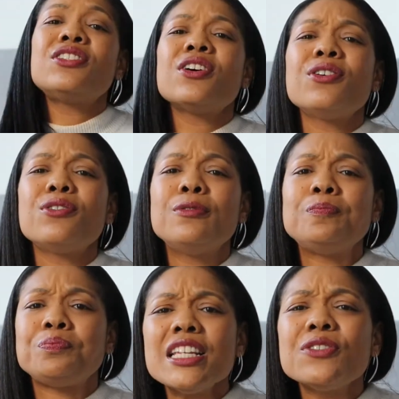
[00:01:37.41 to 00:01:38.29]
So
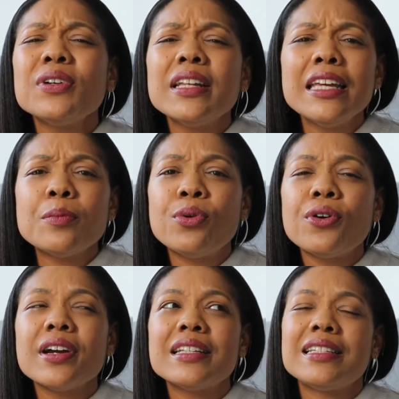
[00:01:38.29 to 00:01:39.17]
it's really
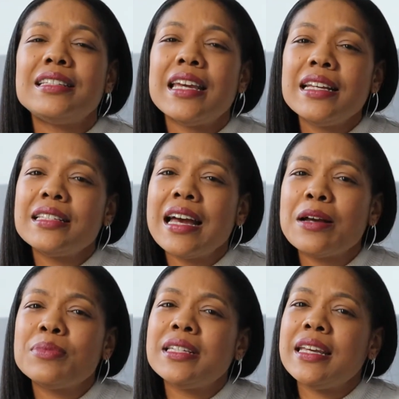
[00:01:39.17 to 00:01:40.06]
important to take
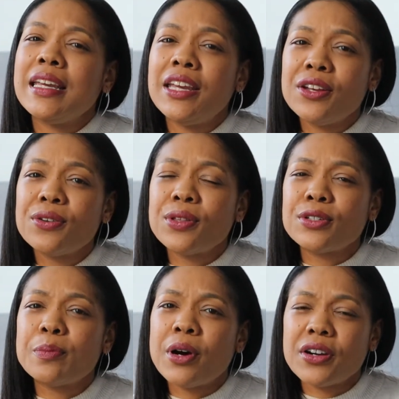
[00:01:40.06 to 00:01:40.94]
time to heal
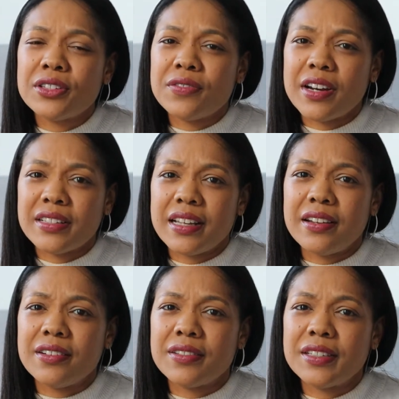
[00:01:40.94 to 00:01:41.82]
those parts of
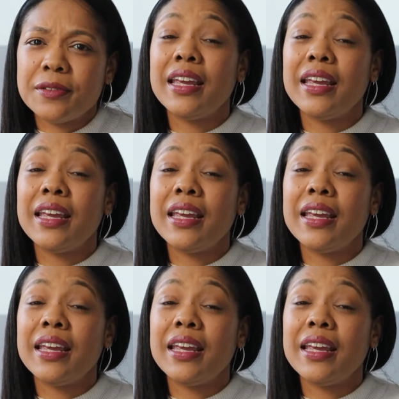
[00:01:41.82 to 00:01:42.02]
ourselves.